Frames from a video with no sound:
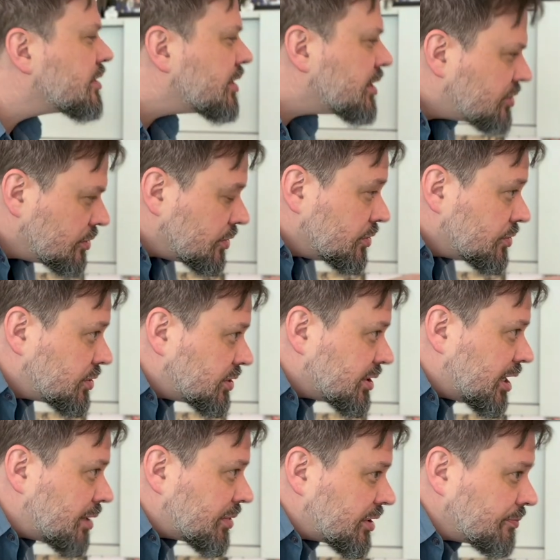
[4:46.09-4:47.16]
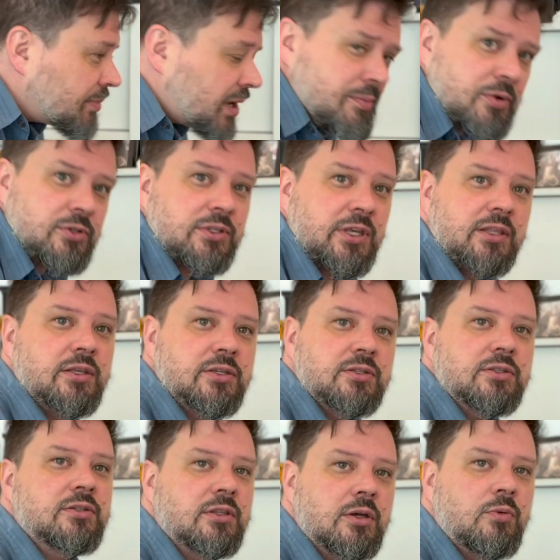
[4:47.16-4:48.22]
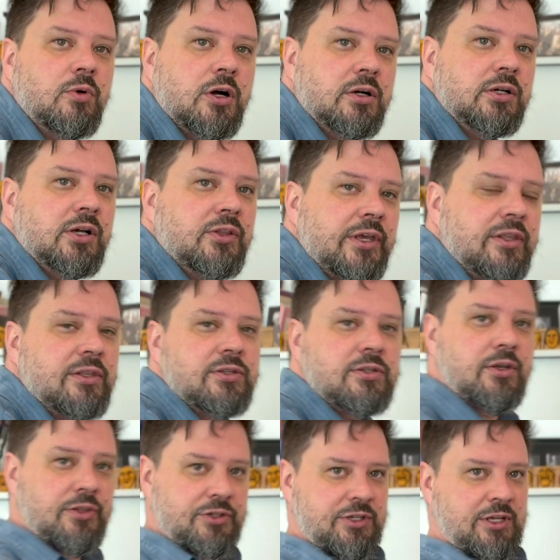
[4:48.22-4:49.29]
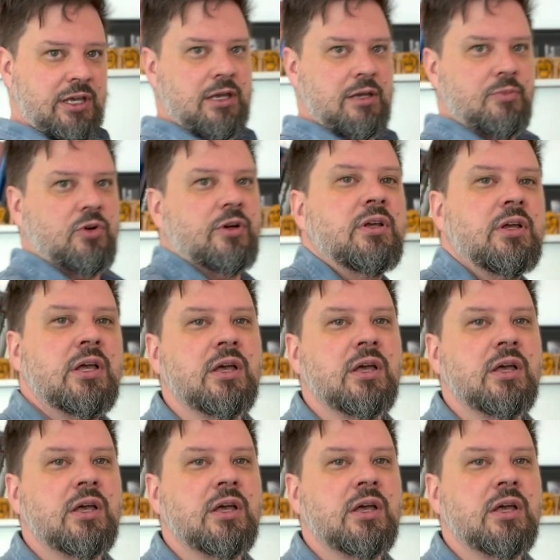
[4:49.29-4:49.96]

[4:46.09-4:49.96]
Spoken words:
Are they too used to typing on papers like this, and so they walk around like this all the time? Or